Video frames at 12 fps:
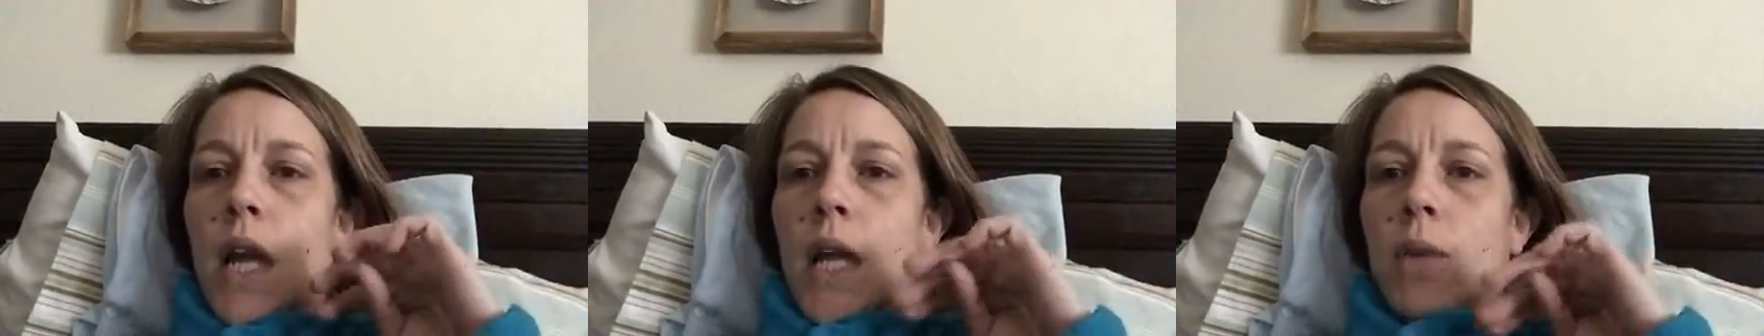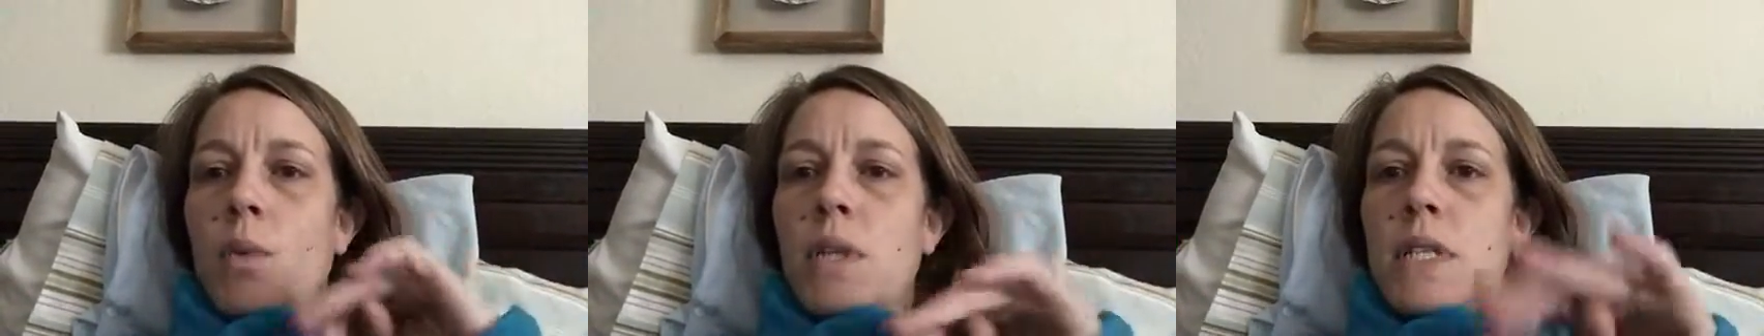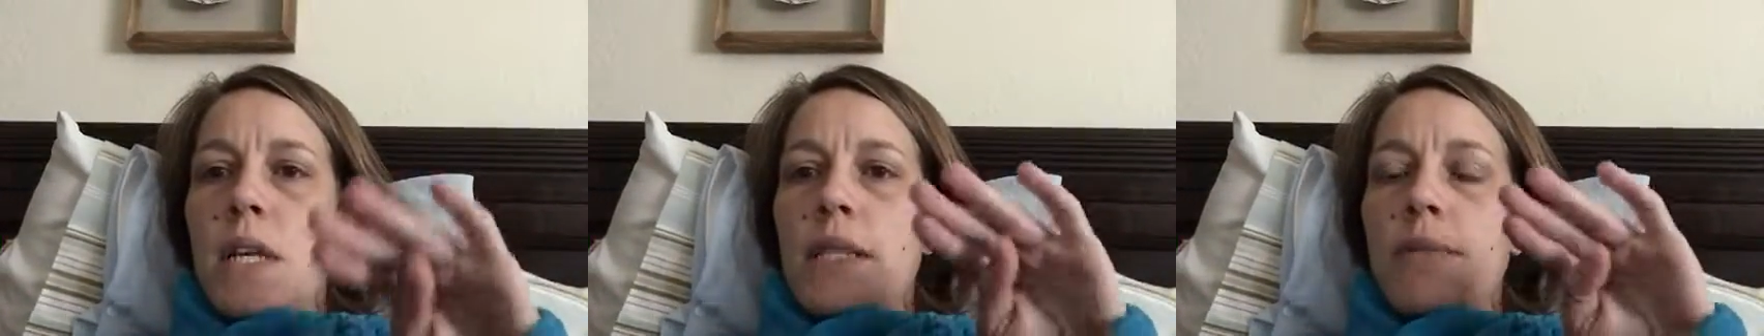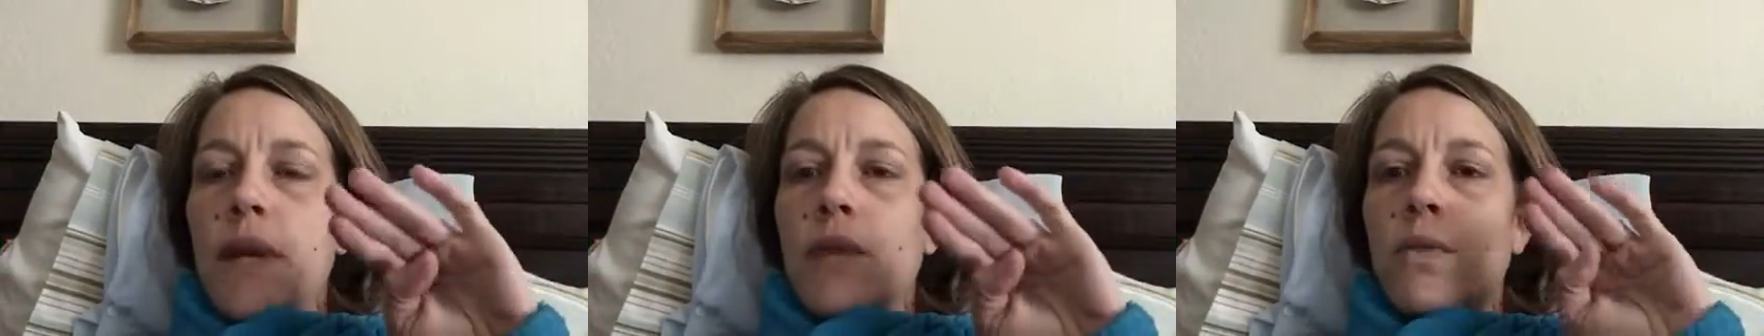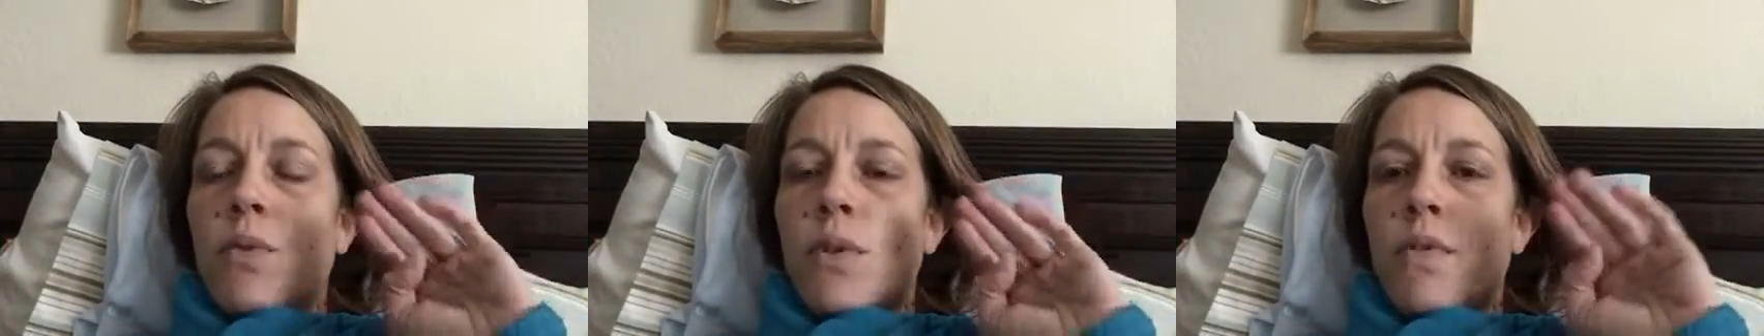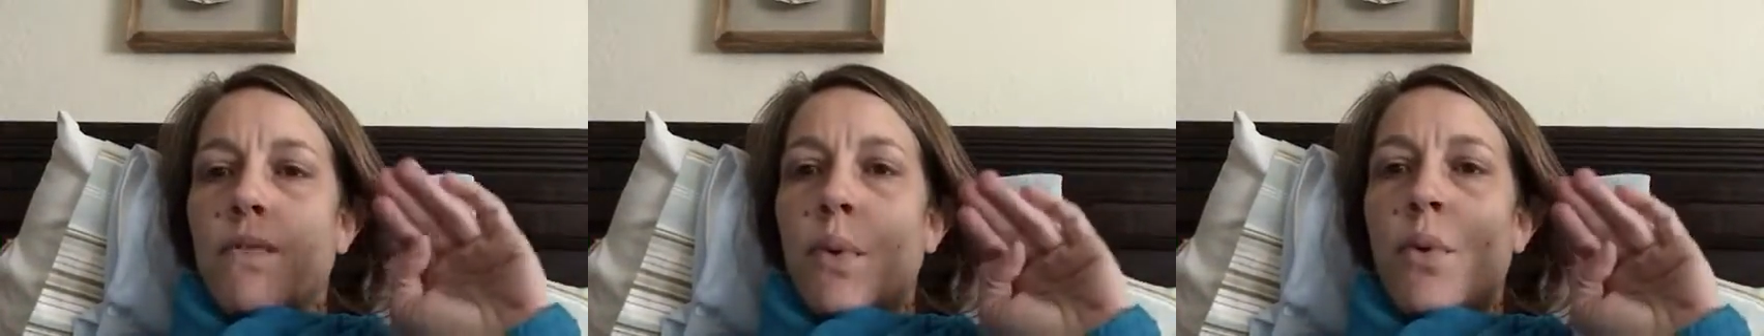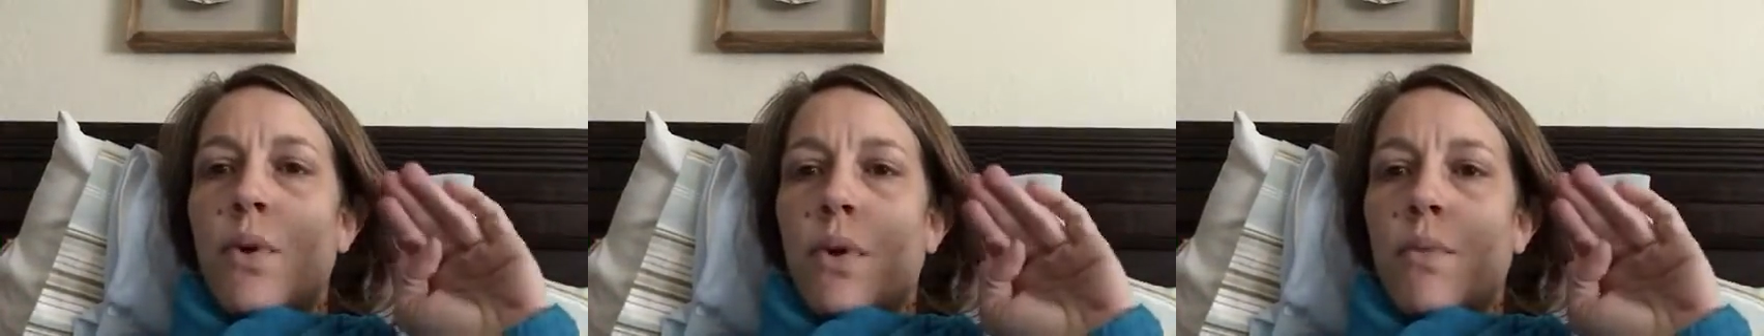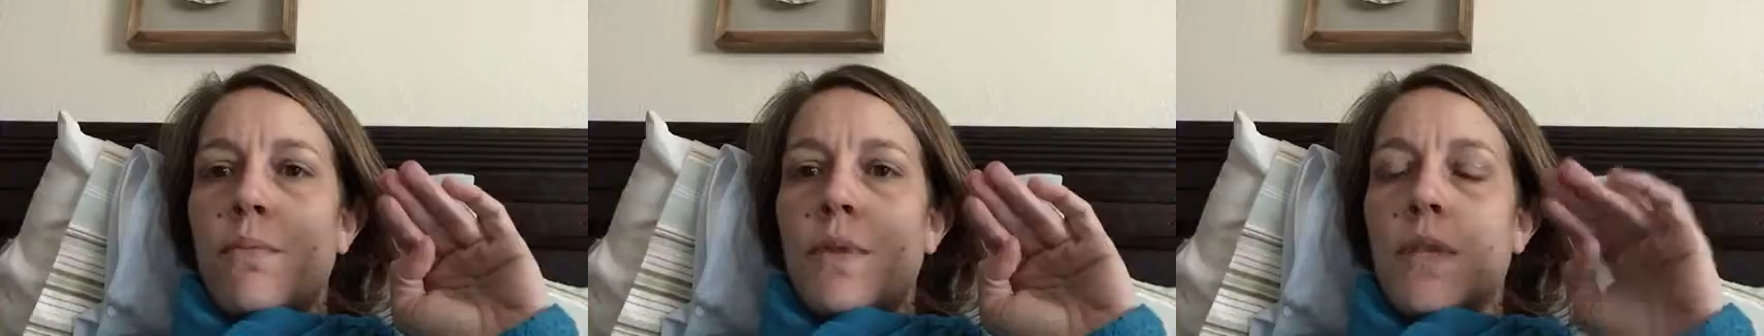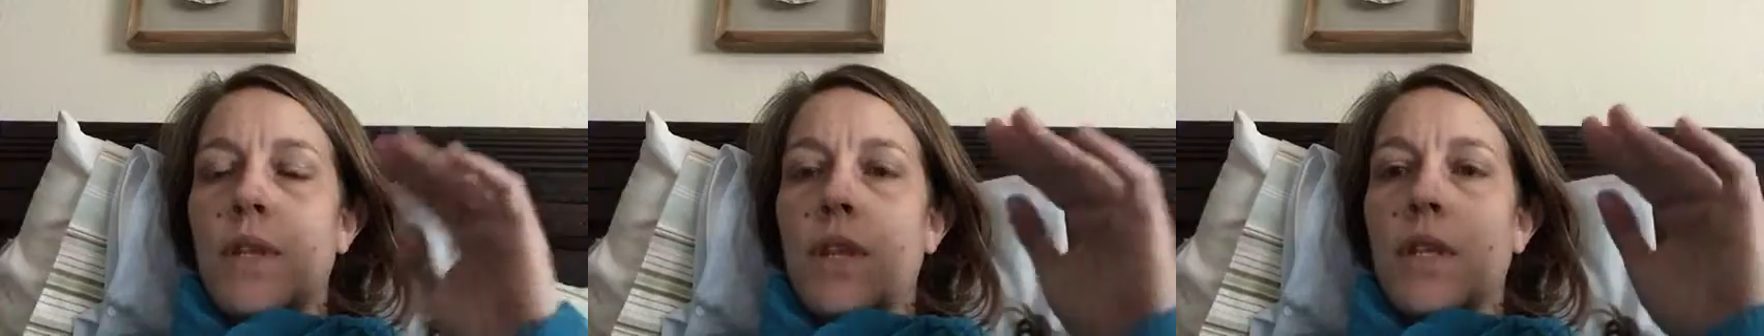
And once that spinal cord forms,